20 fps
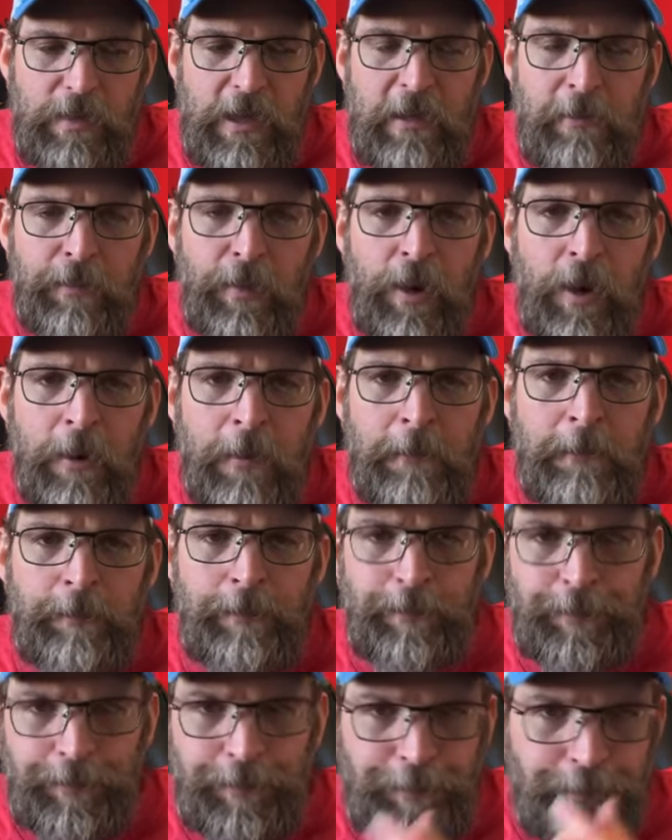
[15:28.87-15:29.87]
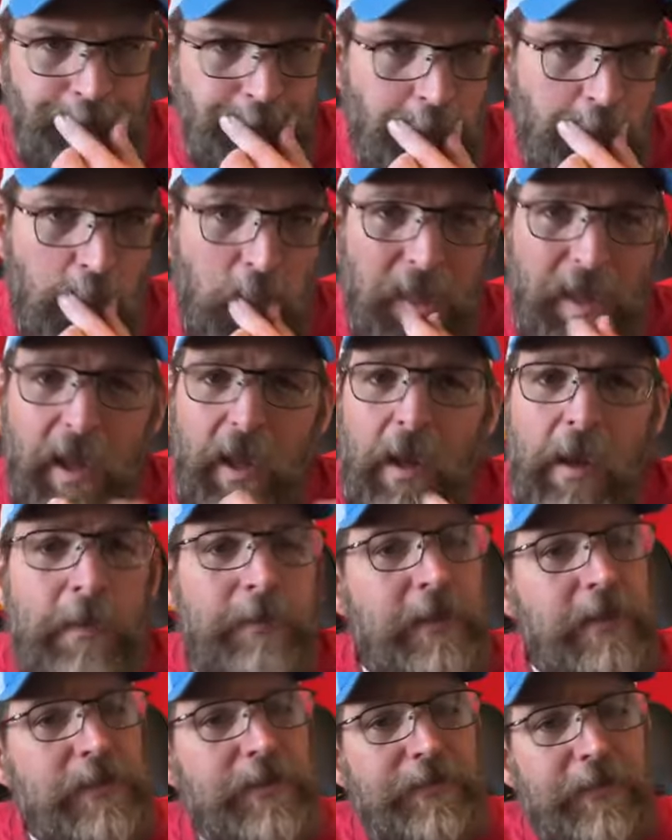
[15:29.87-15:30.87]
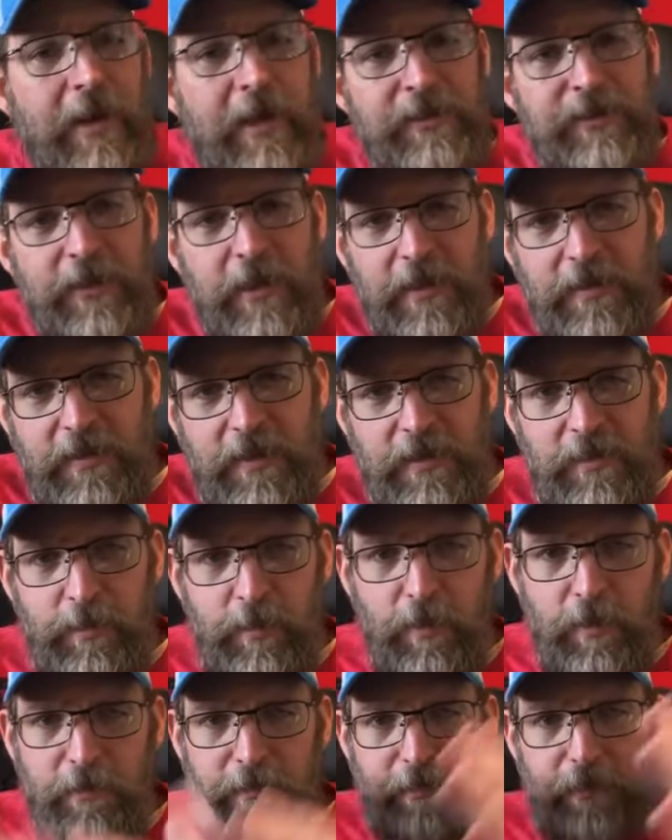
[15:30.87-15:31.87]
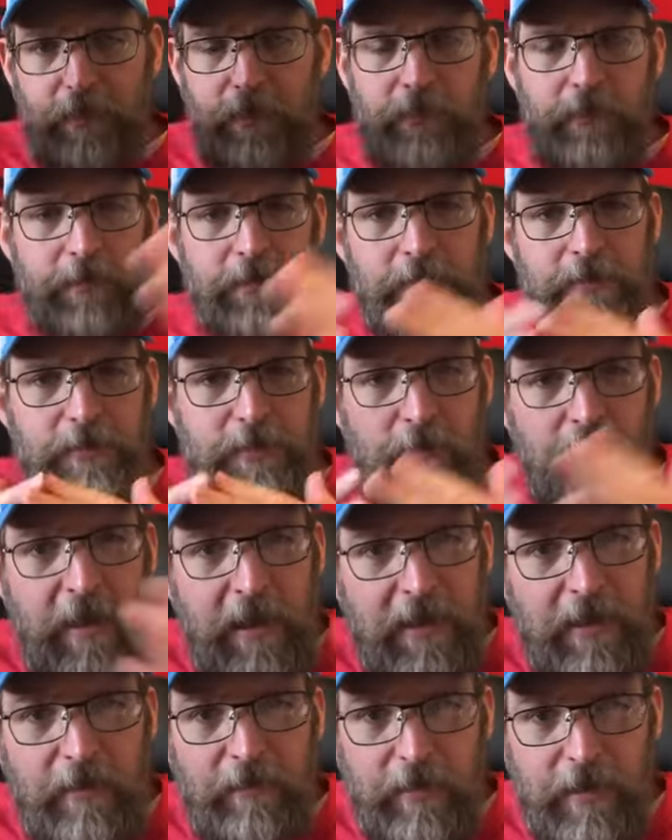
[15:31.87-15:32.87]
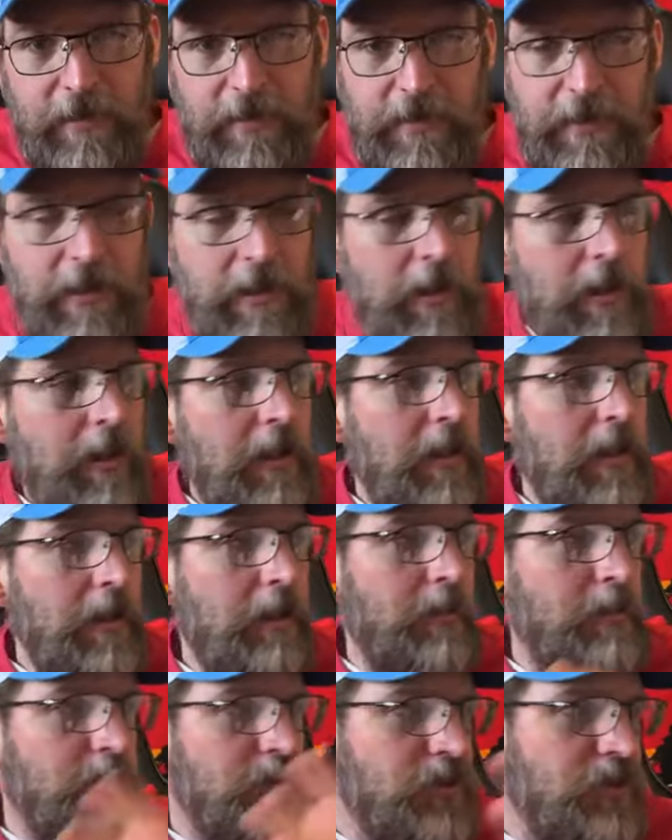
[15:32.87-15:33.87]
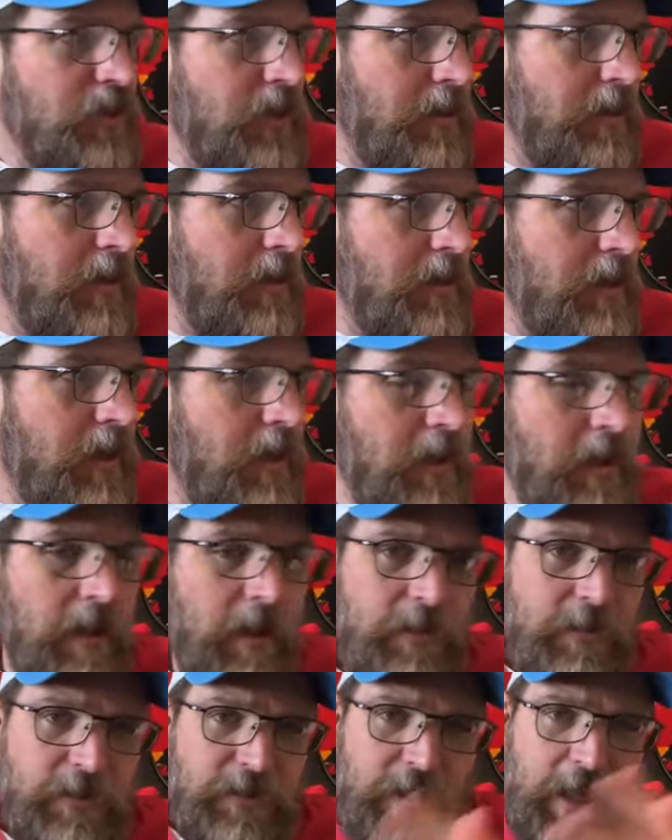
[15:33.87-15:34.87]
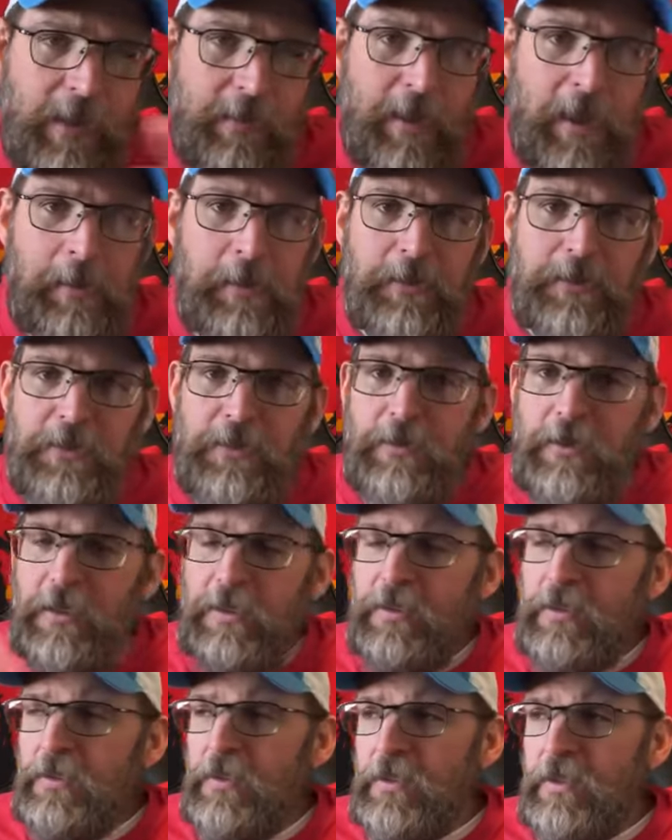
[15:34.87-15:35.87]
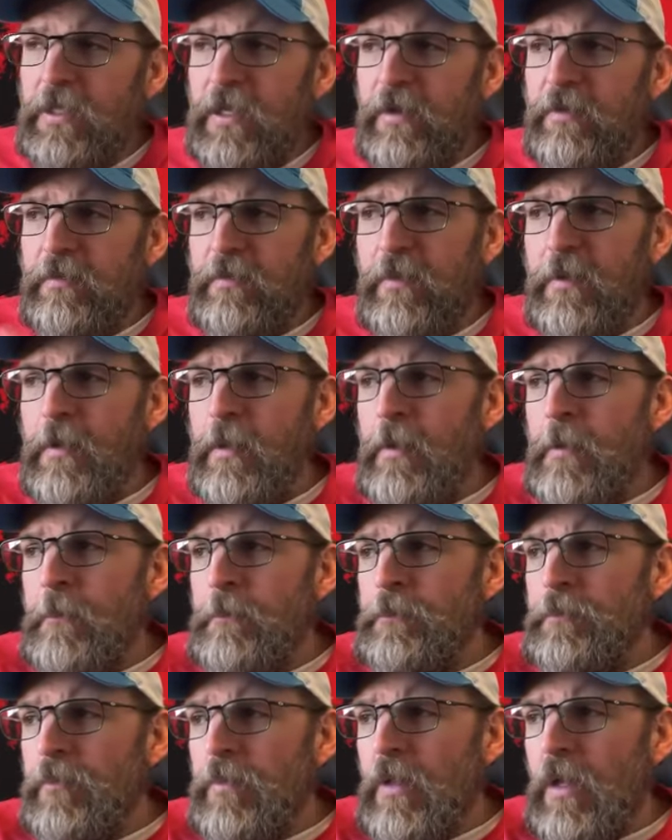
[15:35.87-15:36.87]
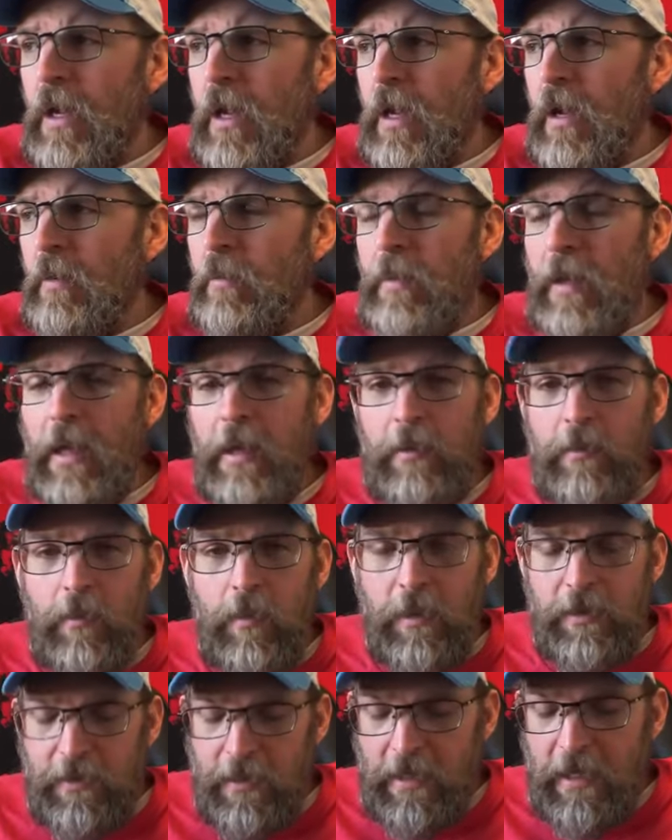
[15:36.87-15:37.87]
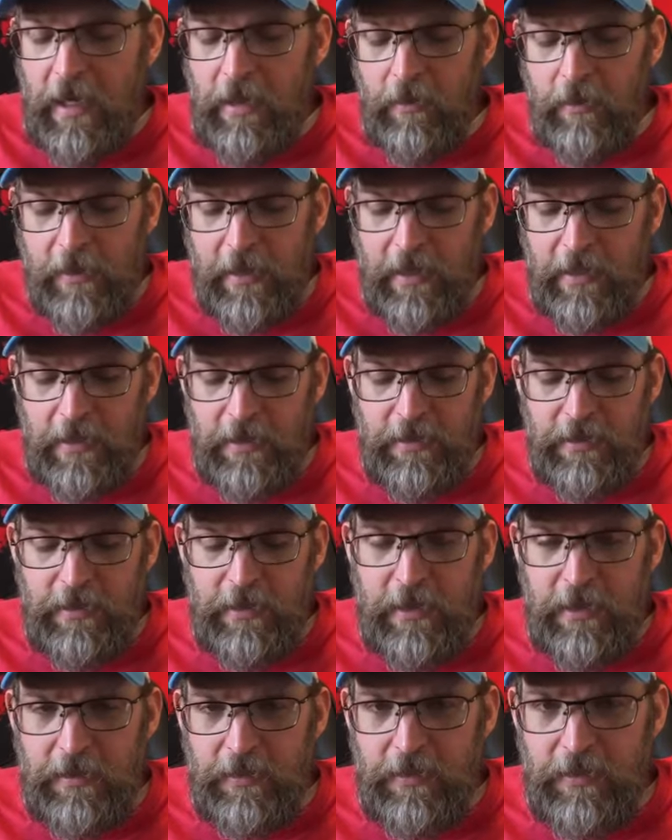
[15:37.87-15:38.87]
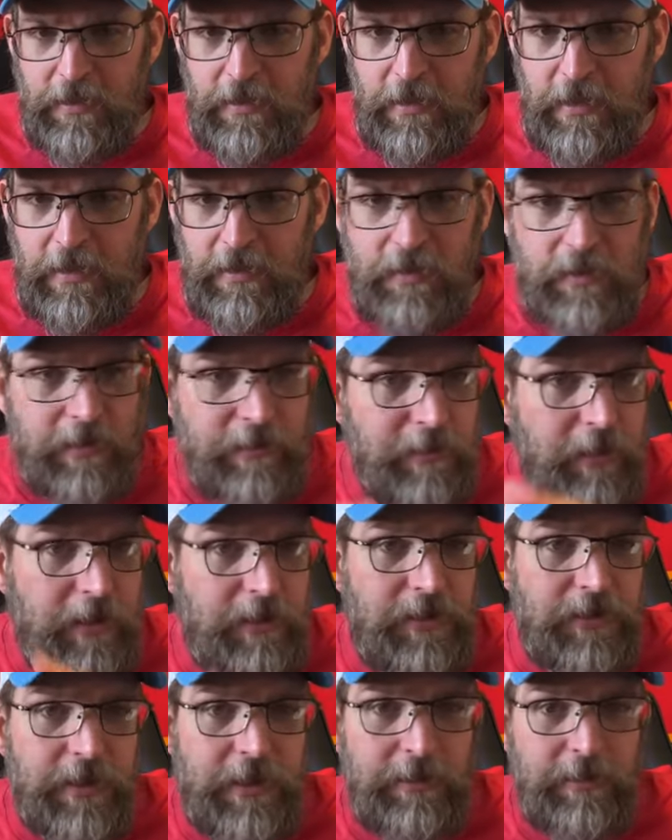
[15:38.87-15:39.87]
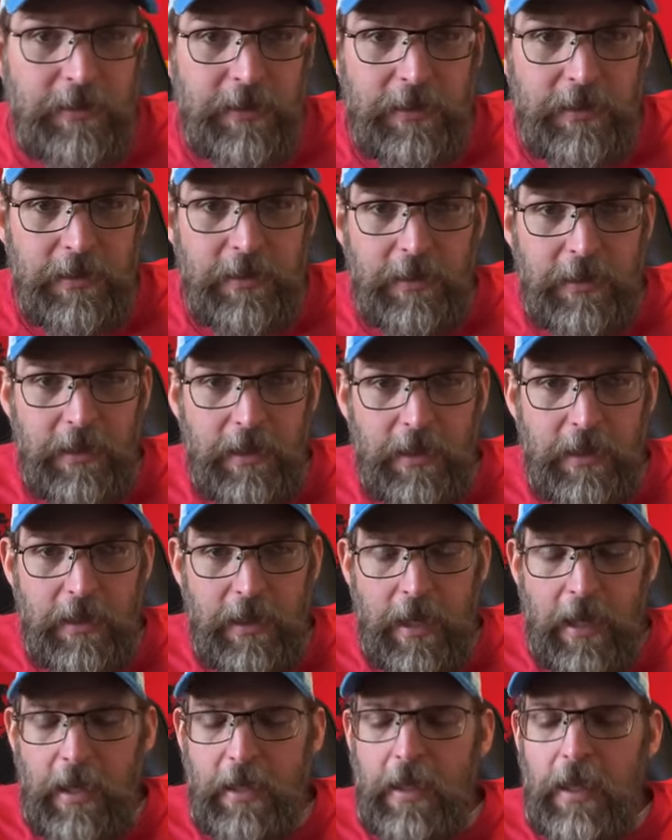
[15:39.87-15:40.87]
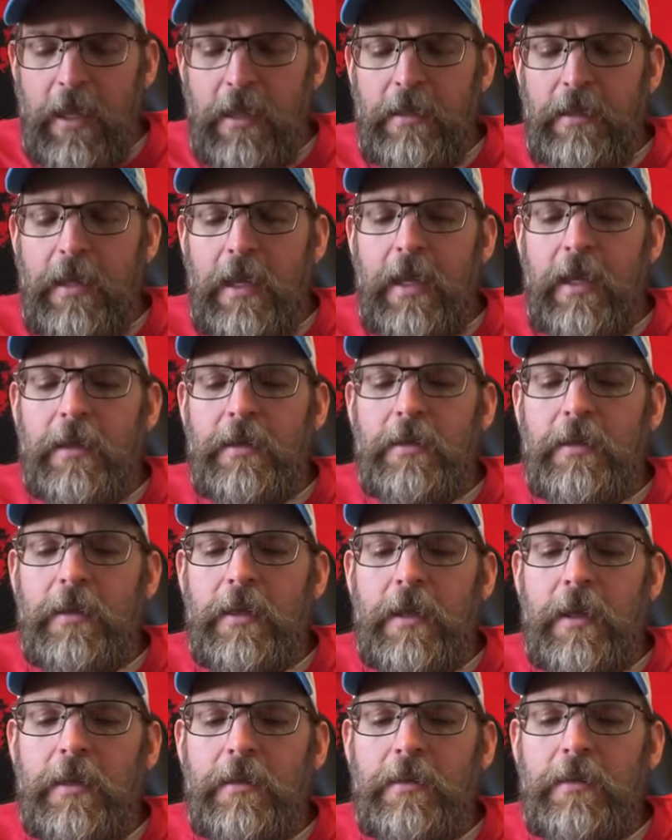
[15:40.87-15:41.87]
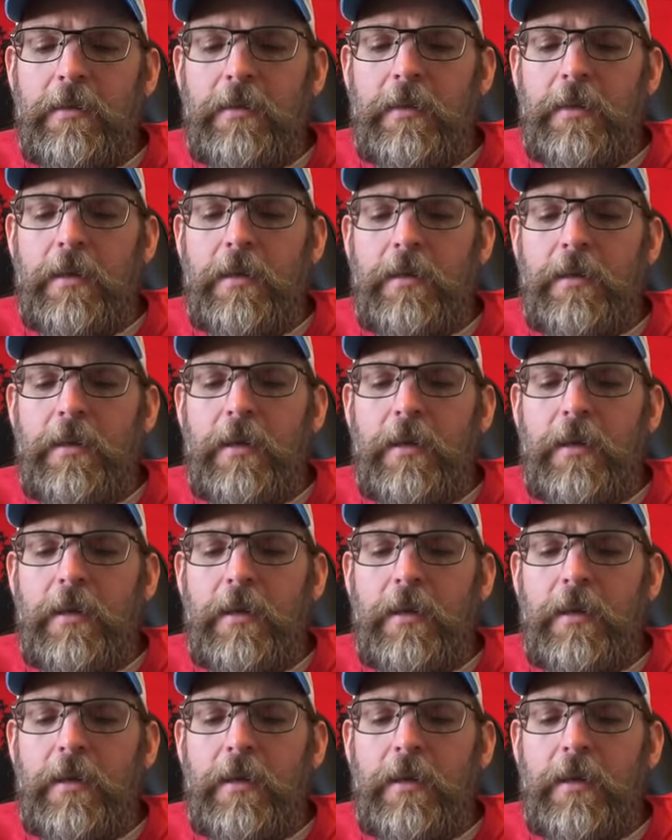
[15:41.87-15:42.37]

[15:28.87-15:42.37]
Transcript: being part of this franchise has bore fruit for so many of us, either as other job opportunities and stuff. One thing I look at, it's the friendships, and